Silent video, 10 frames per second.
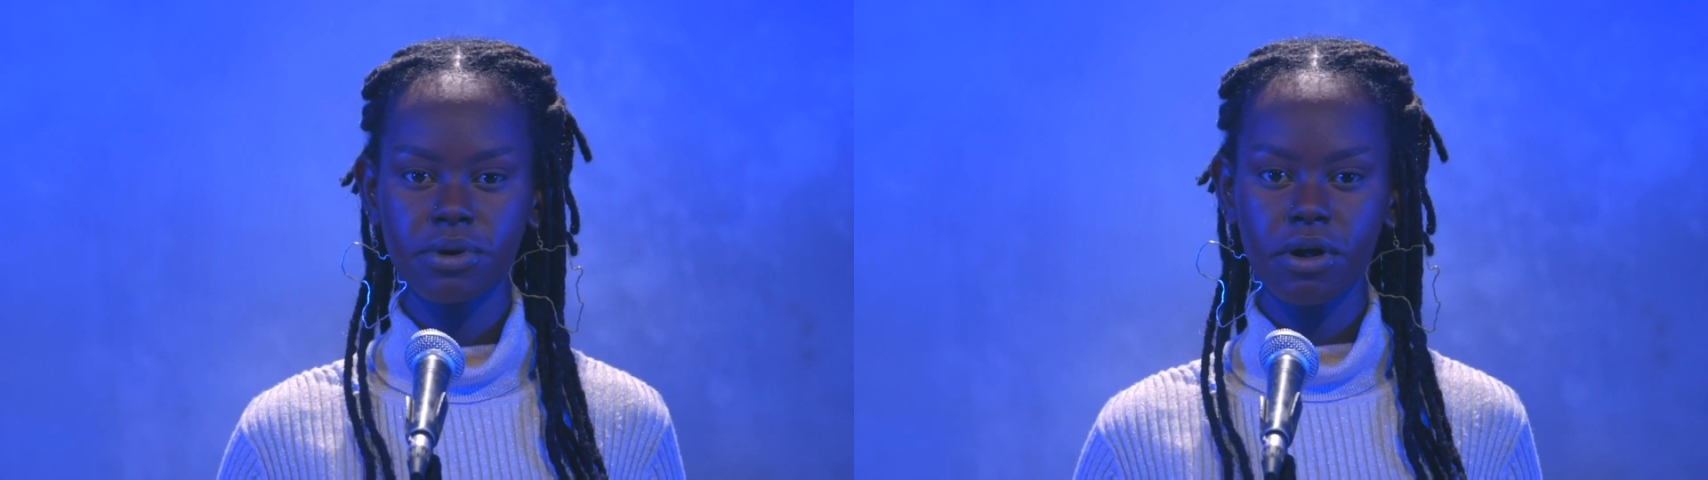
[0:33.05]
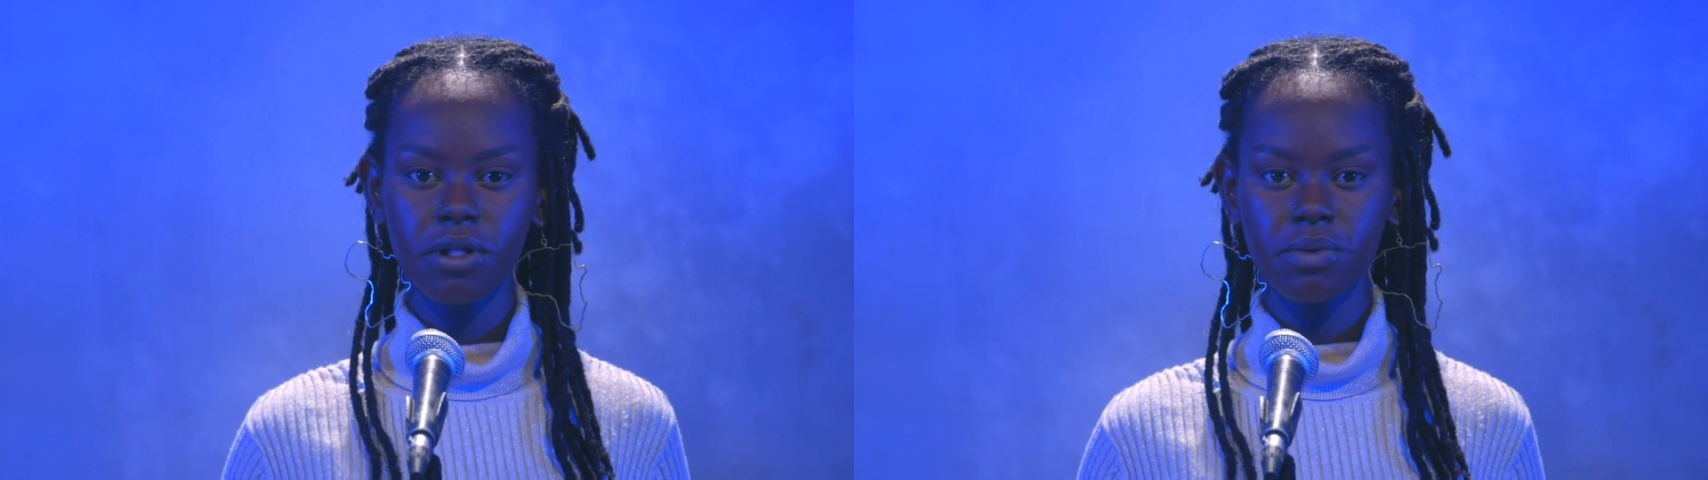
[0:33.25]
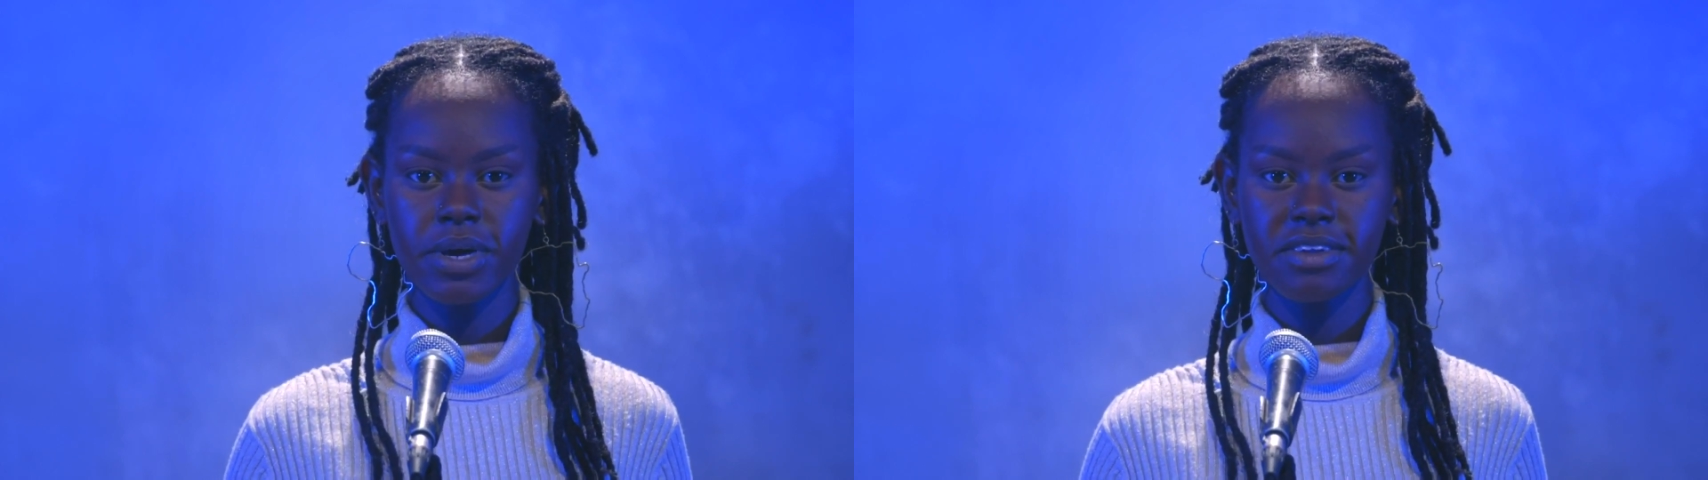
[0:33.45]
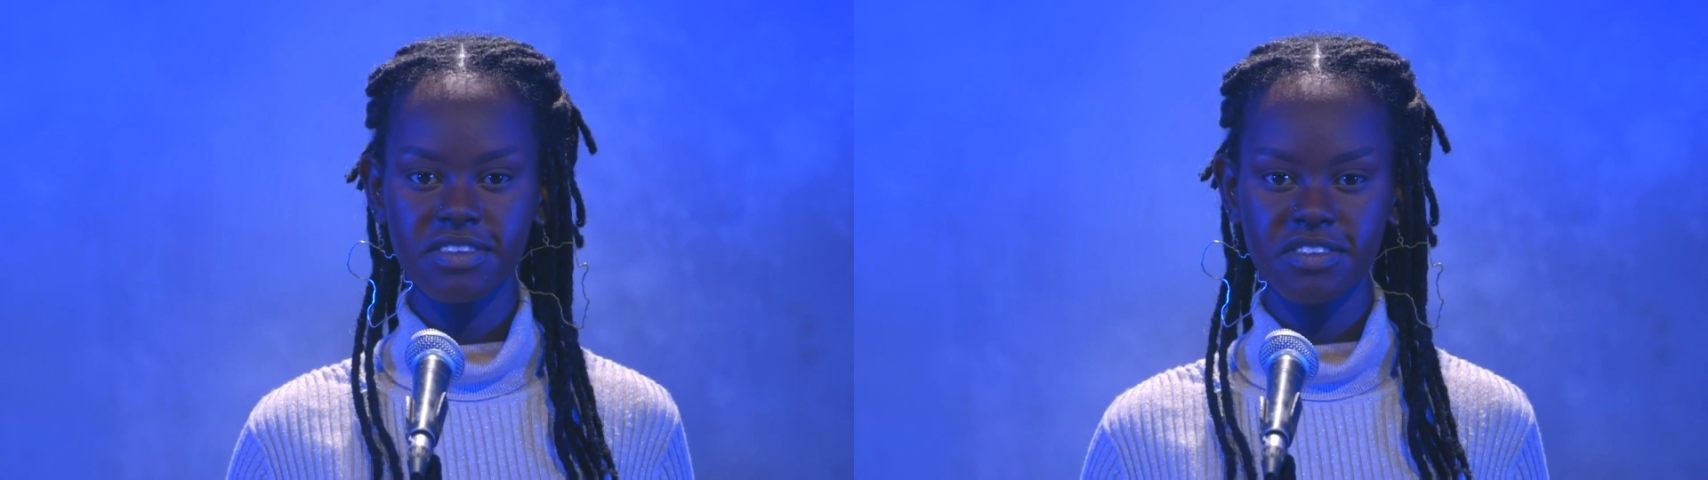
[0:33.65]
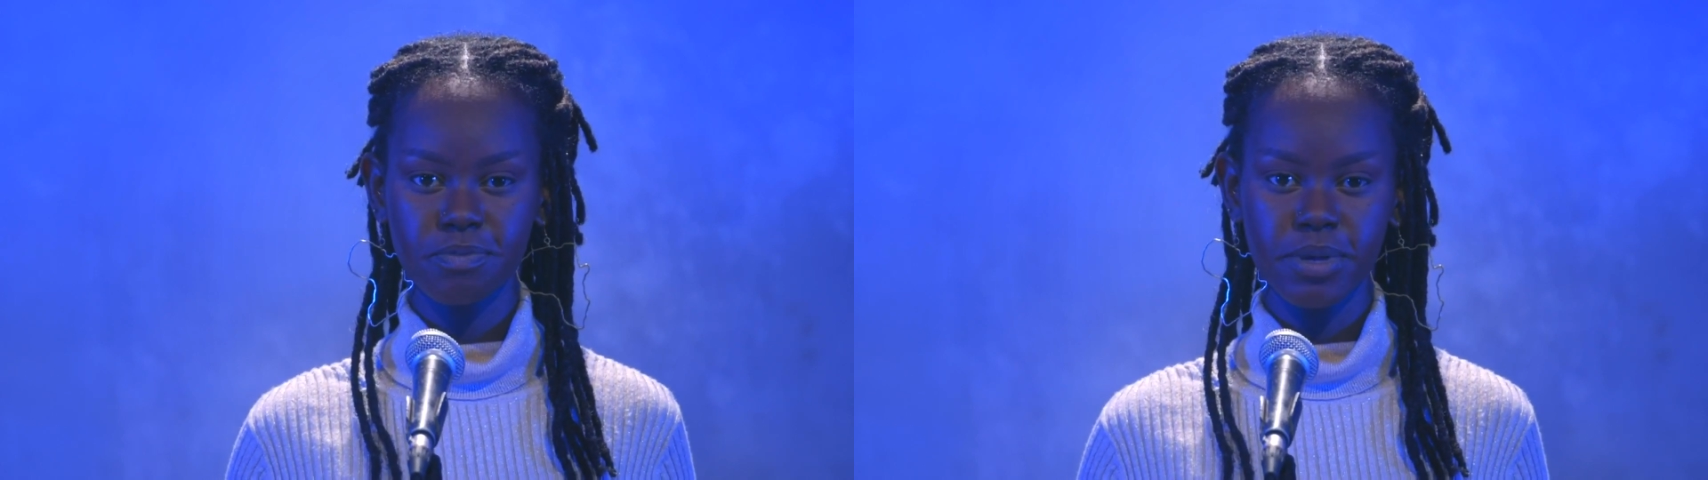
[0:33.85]
always
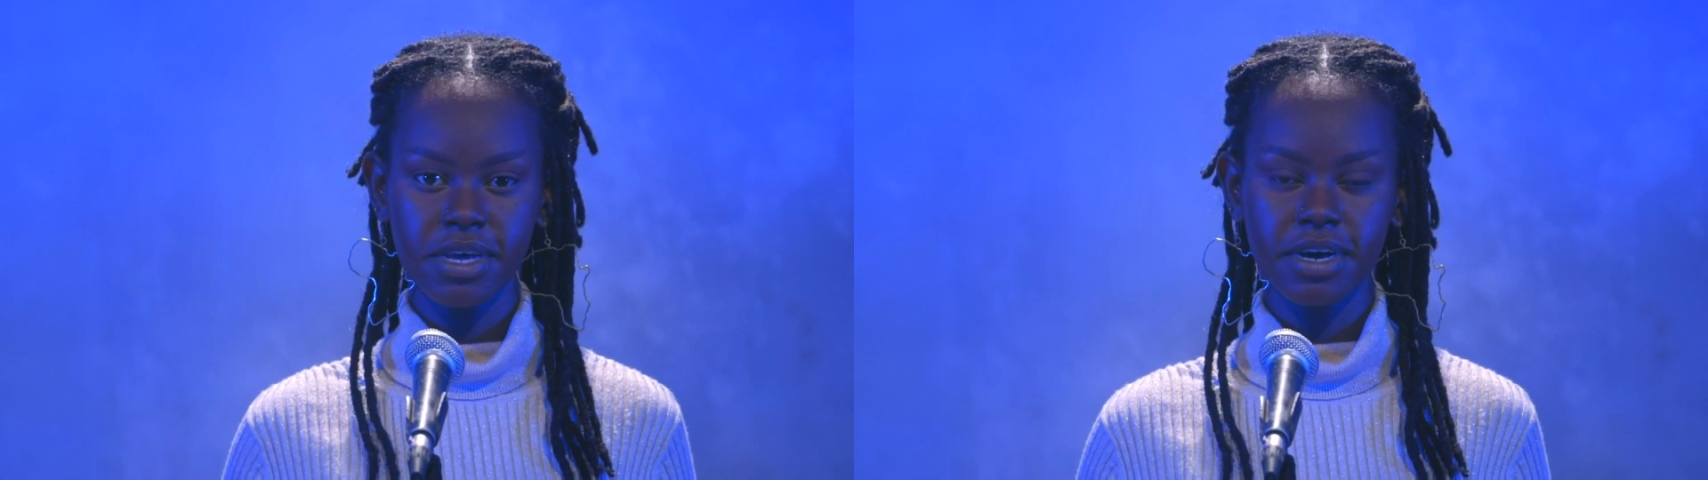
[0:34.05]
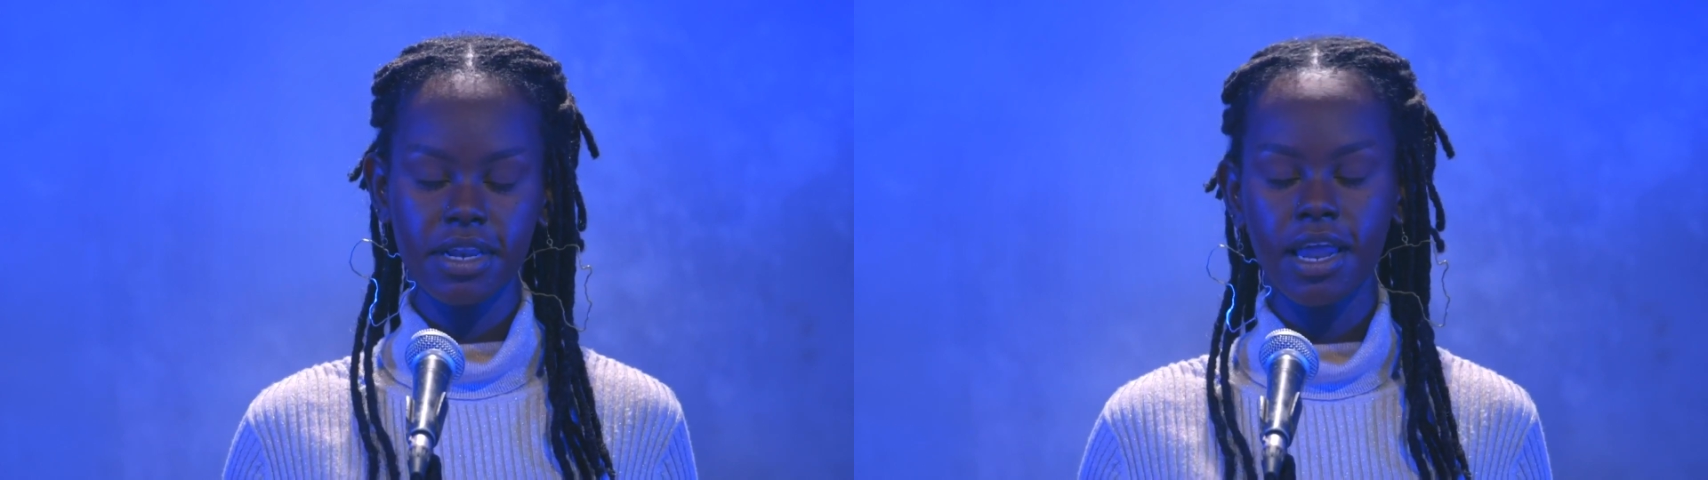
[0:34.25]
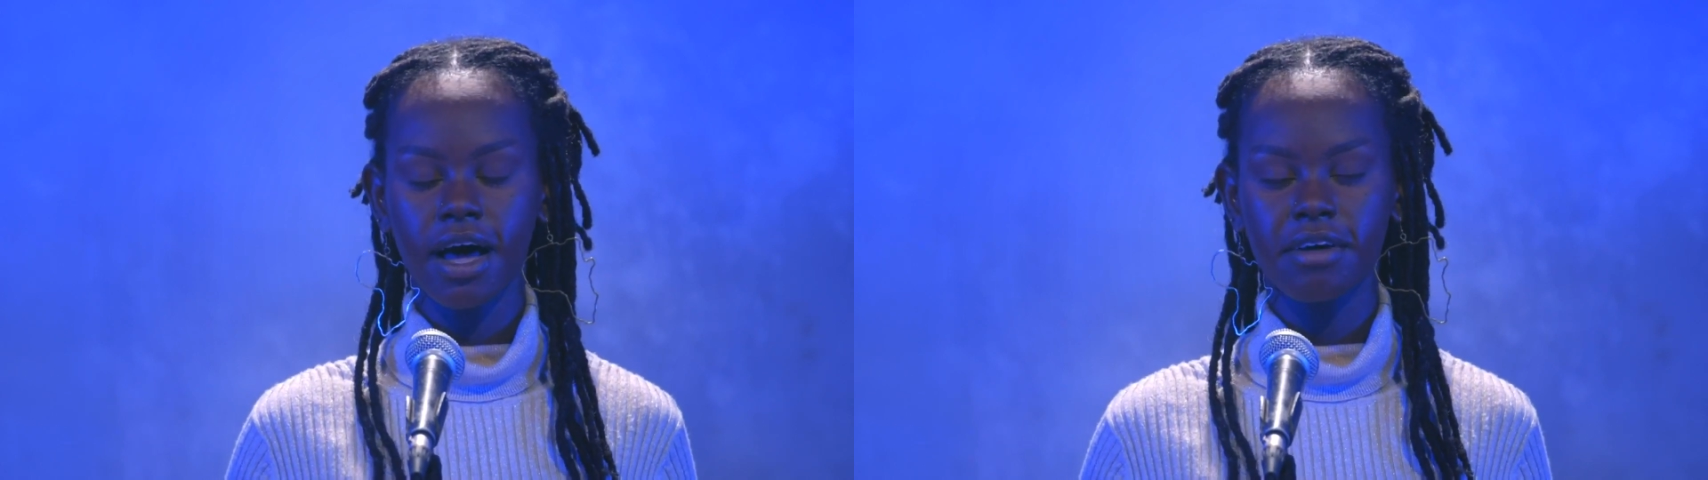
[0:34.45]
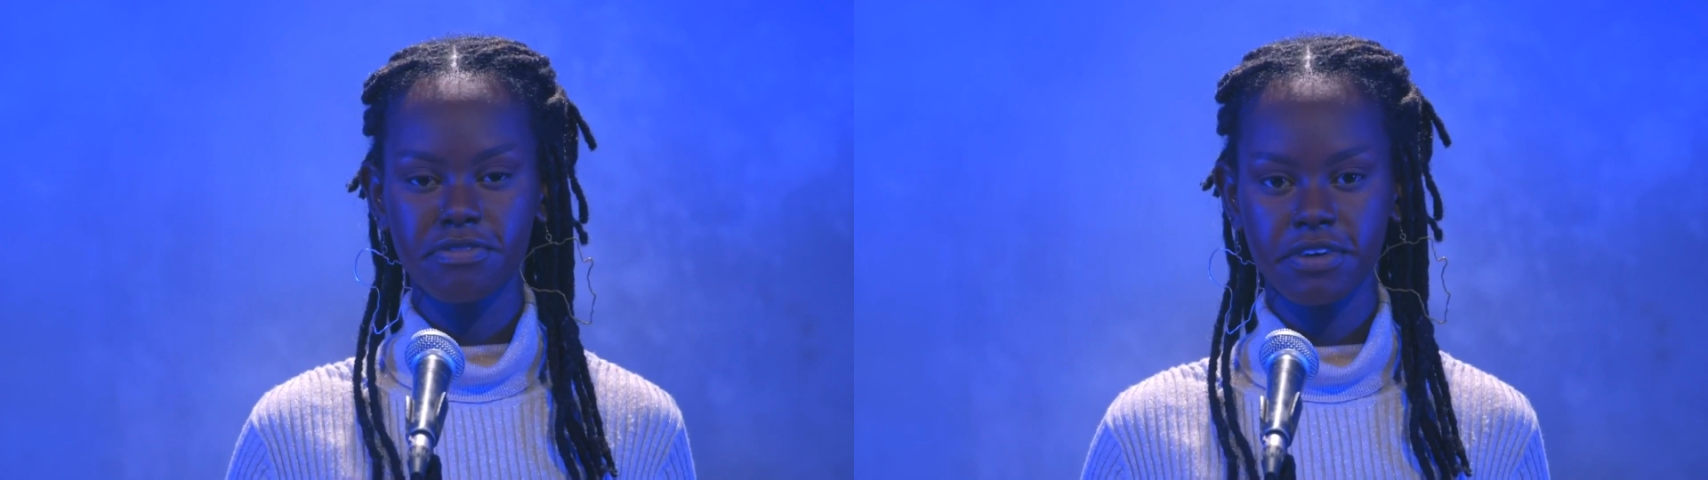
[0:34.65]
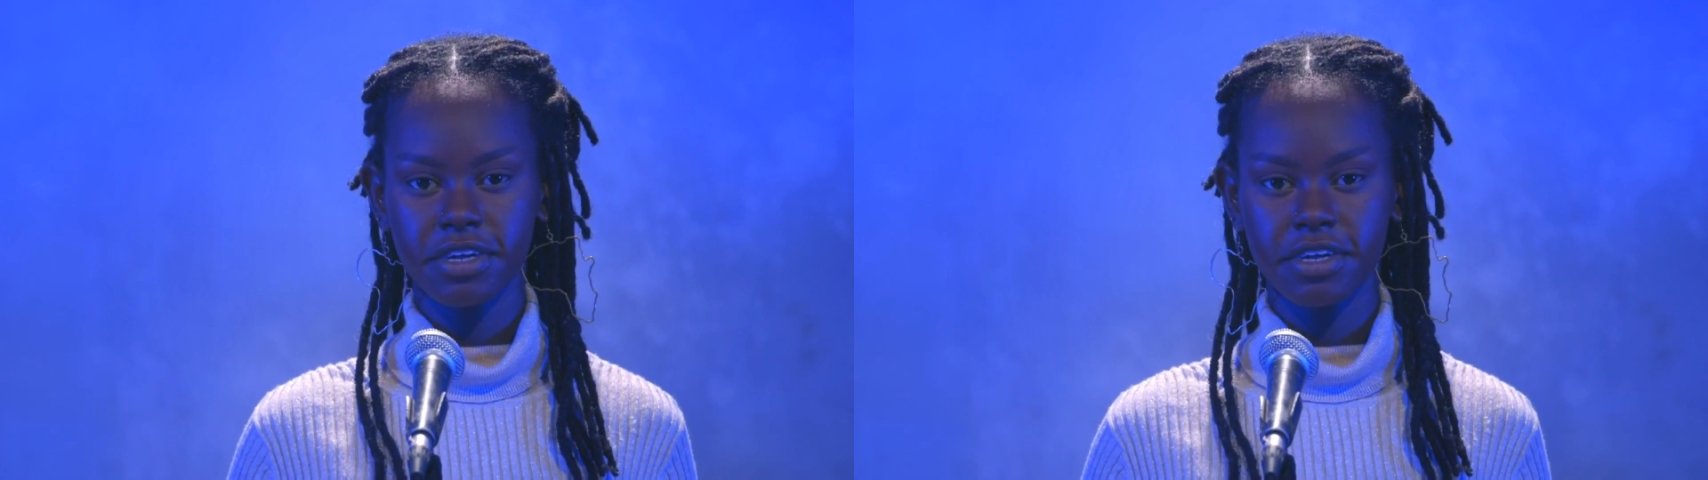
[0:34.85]
speak love